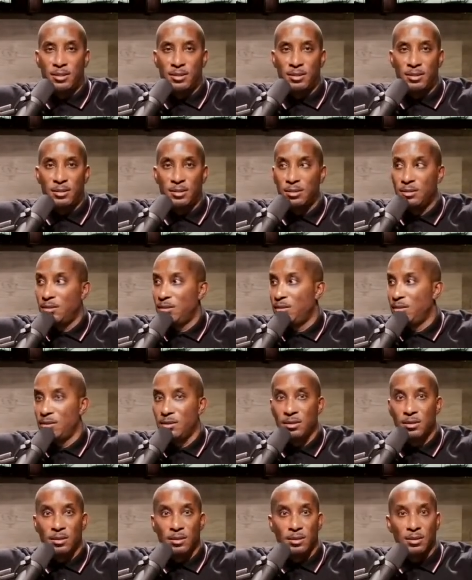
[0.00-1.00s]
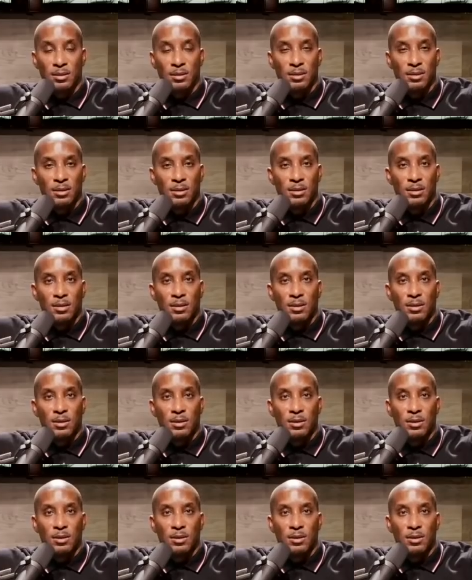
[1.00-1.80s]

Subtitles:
(no one is talking)